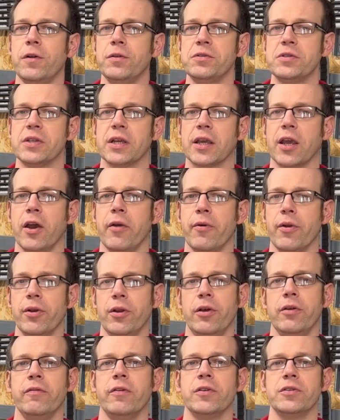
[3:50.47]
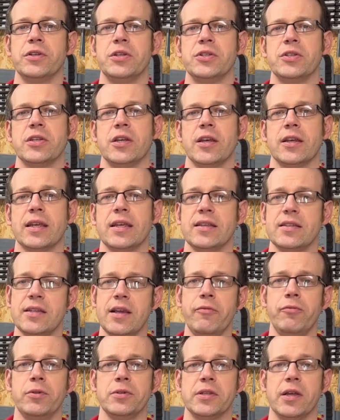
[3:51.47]
faults occur on low voltage circuits
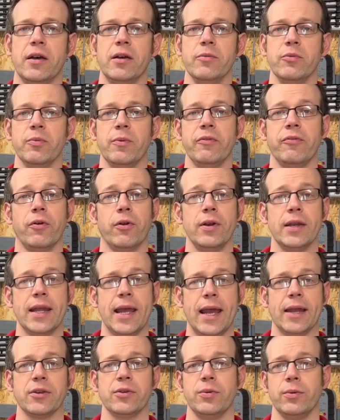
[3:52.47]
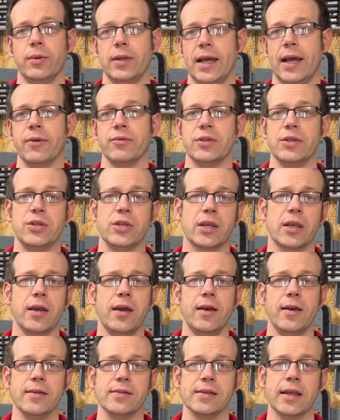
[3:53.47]
several times before an actual outage
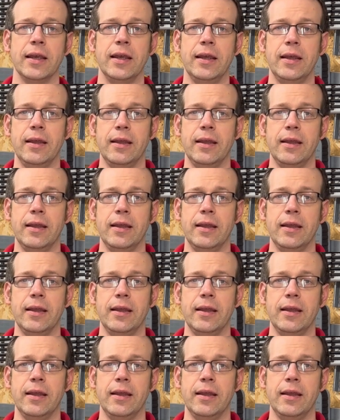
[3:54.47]
occurs.